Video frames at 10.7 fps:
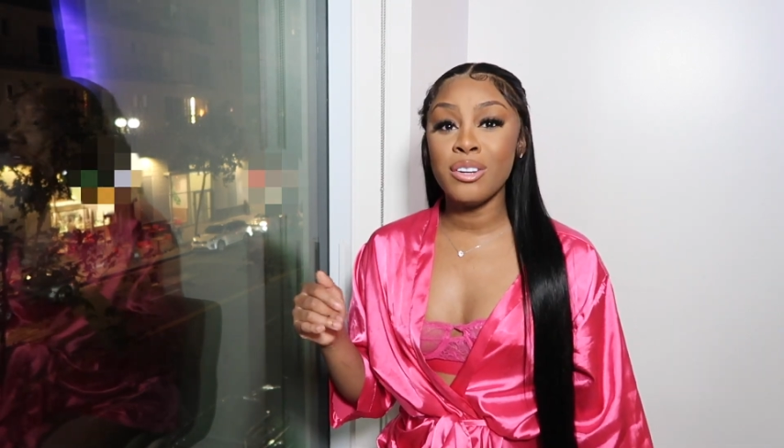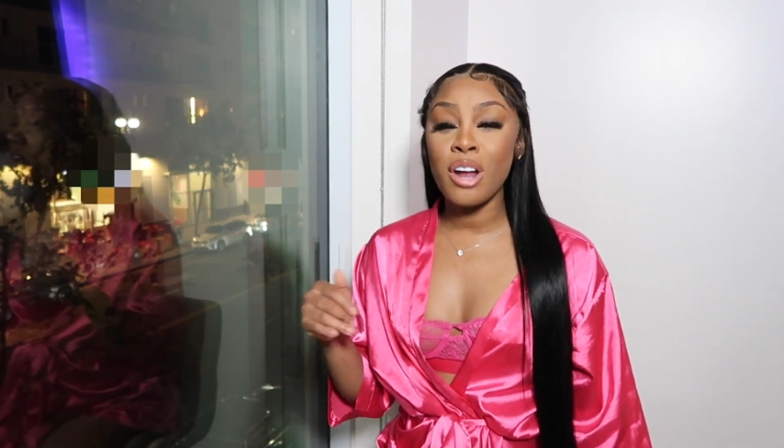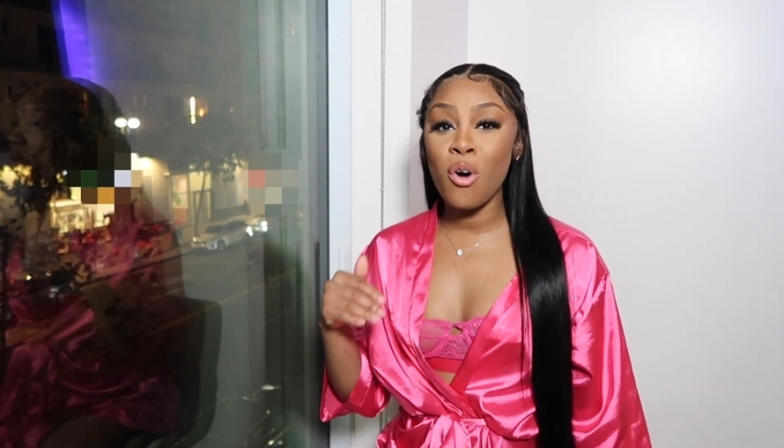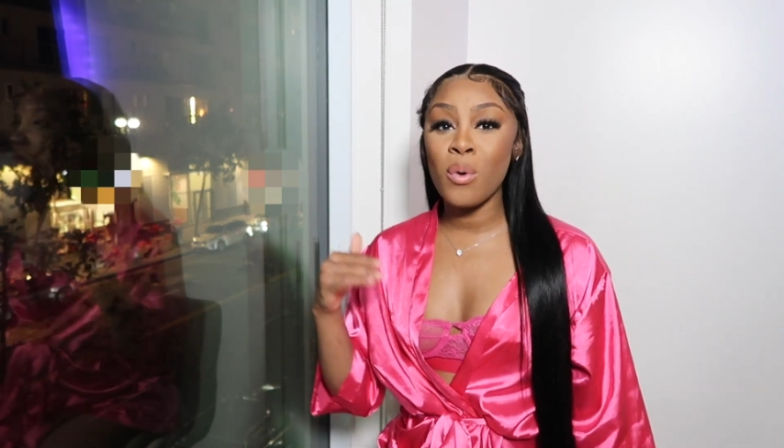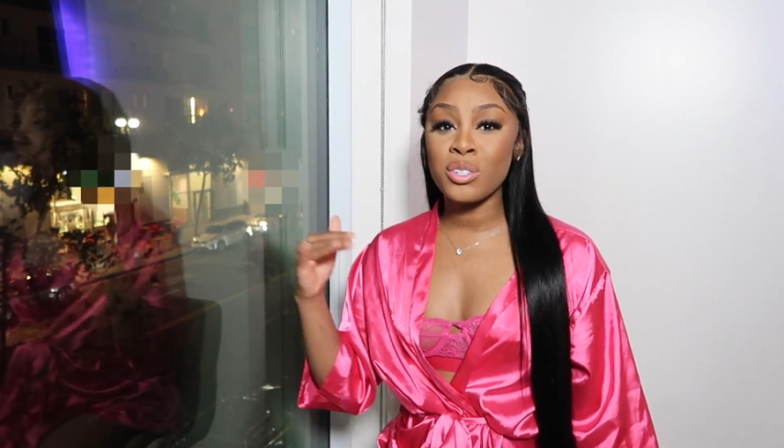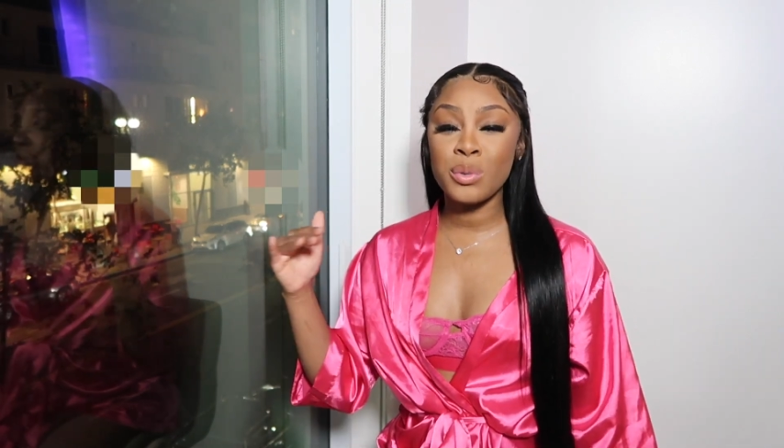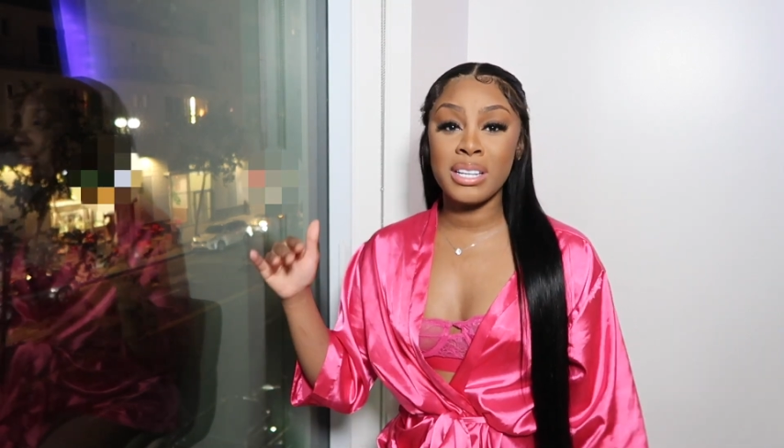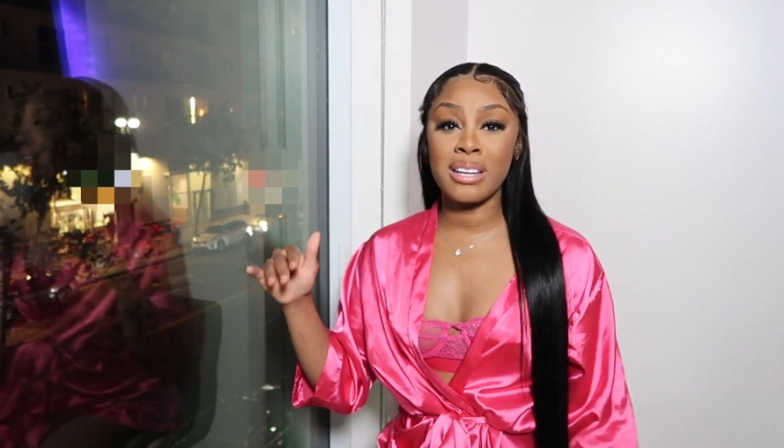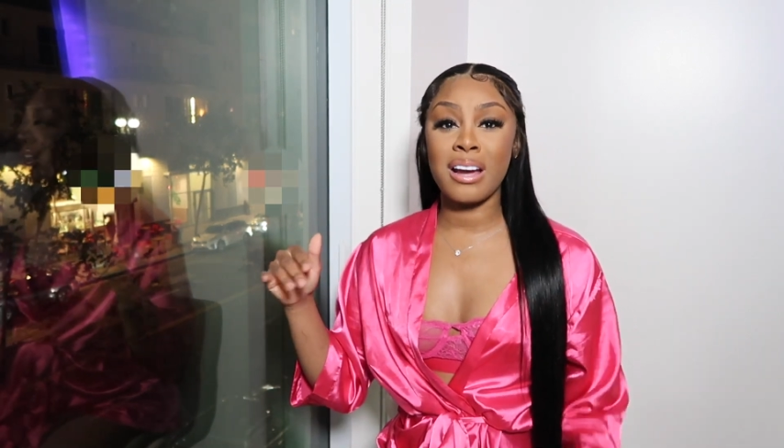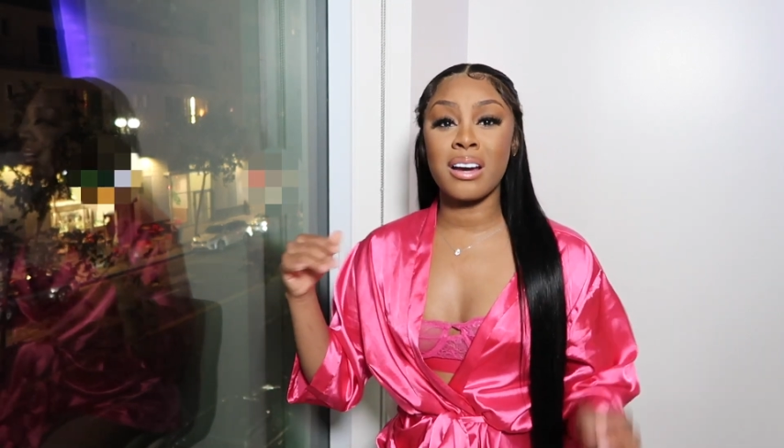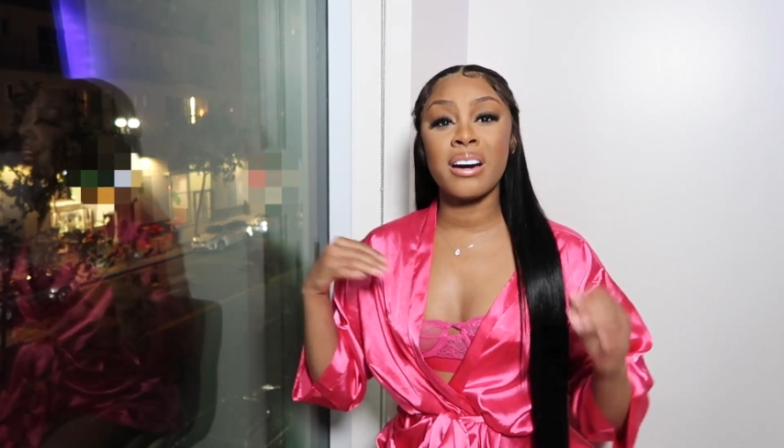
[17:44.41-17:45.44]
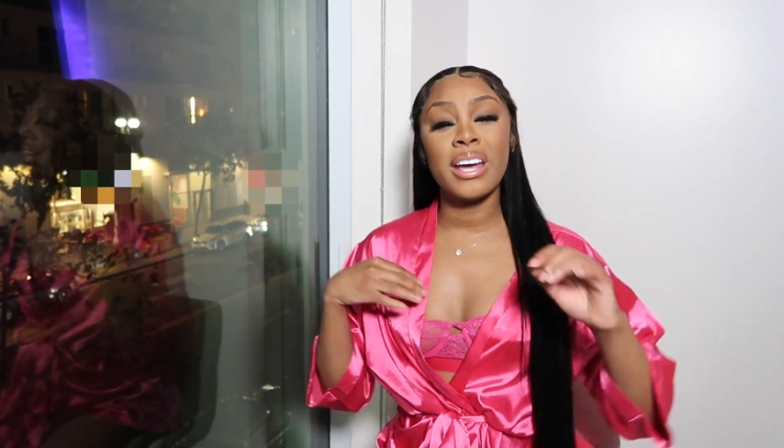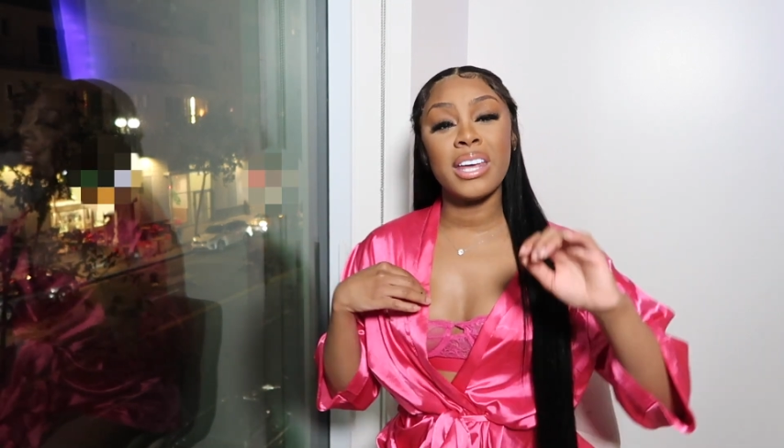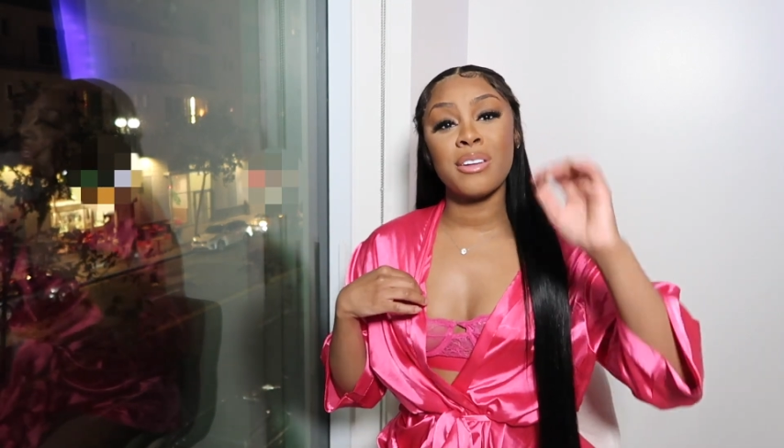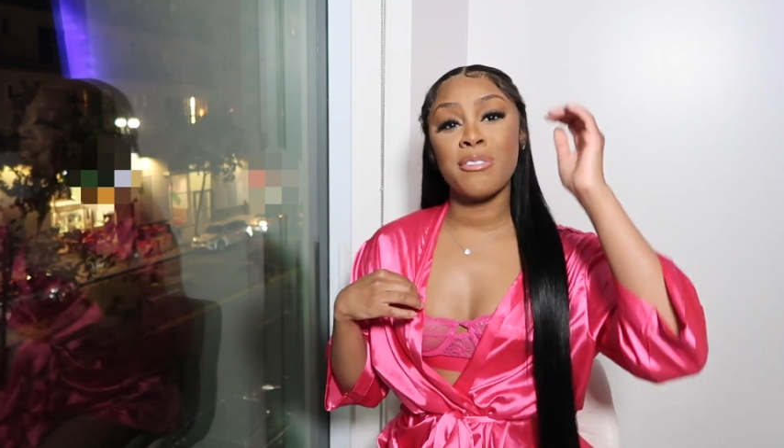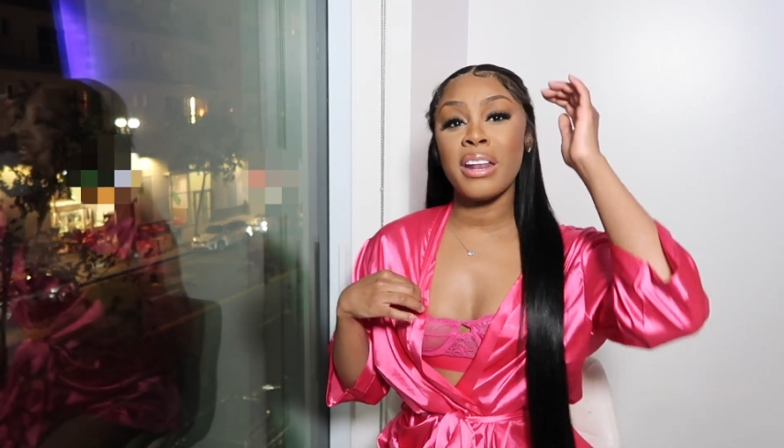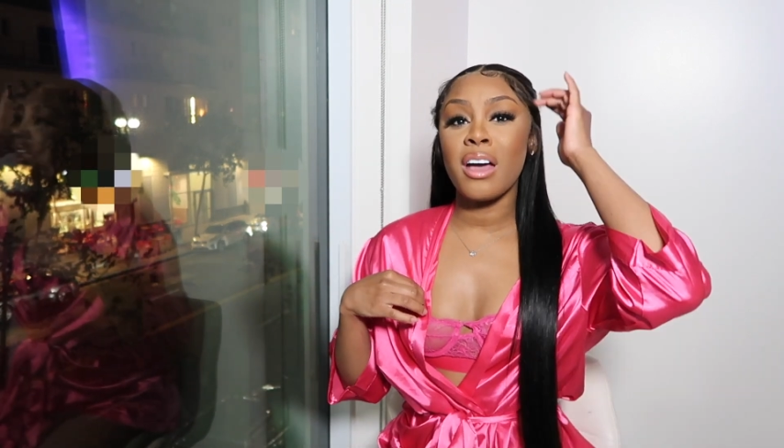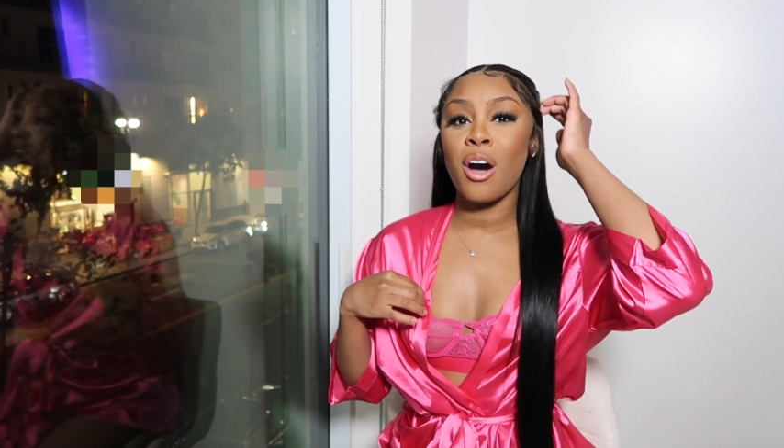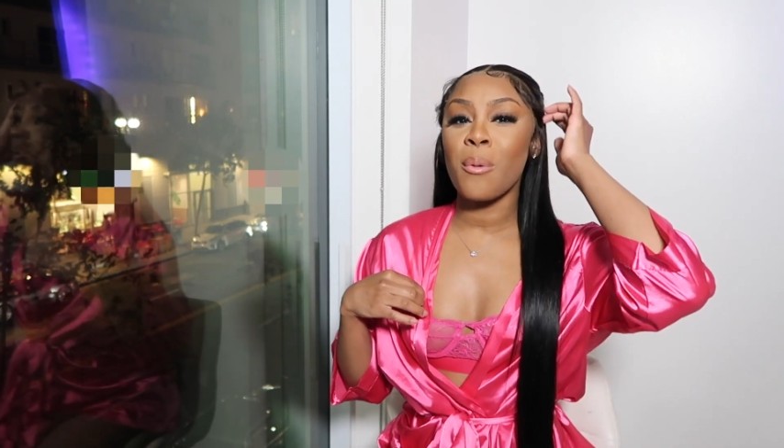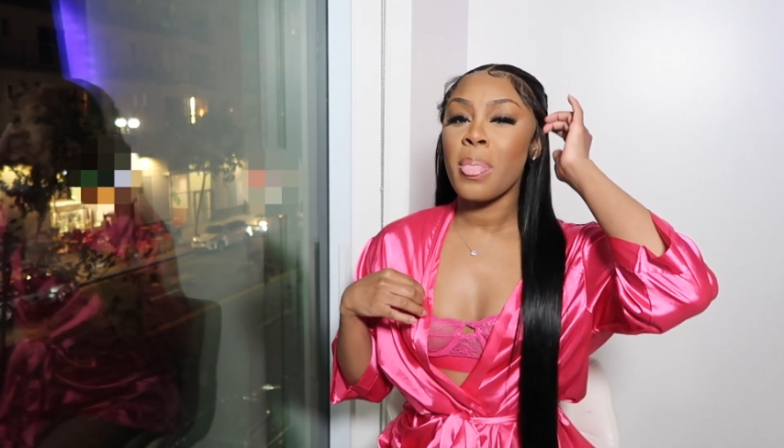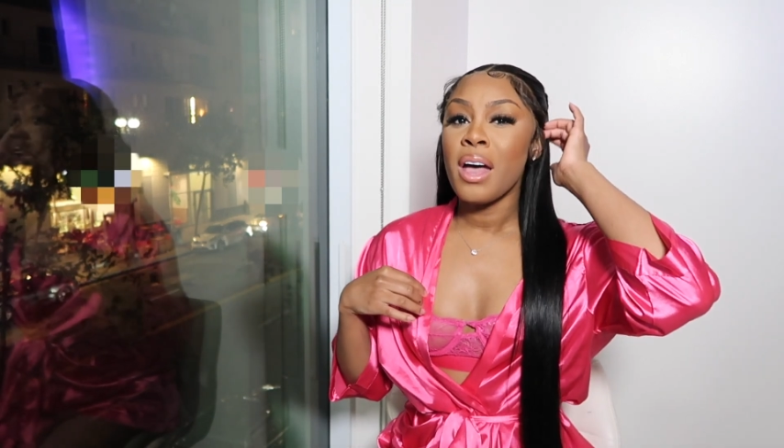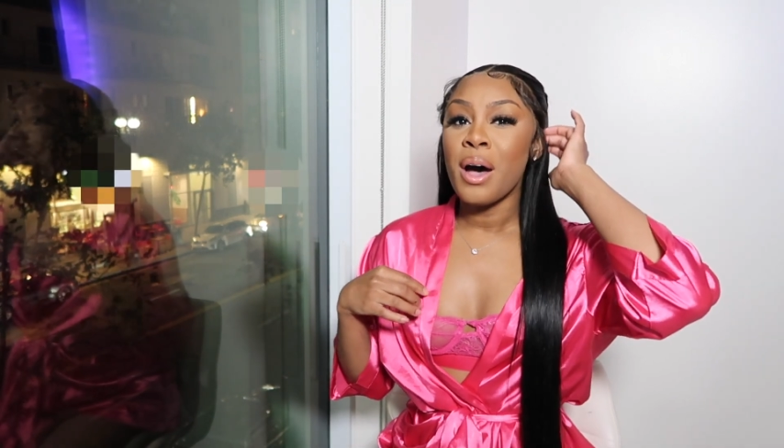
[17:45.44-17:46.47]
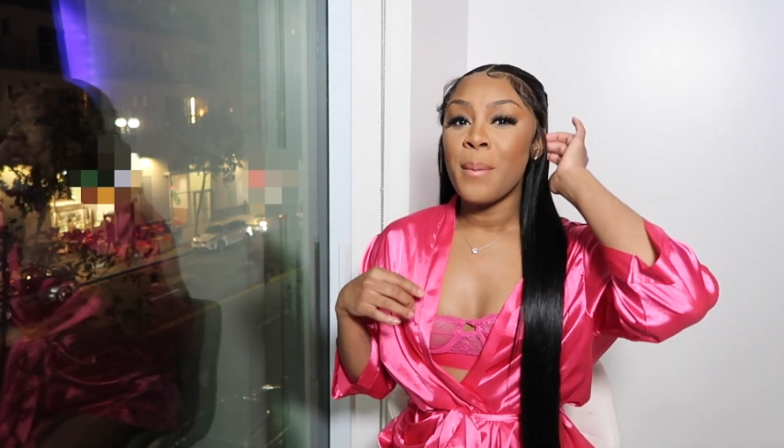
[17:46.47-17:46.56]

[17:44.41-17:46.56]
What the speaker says: you know, once we did like a cut in the video,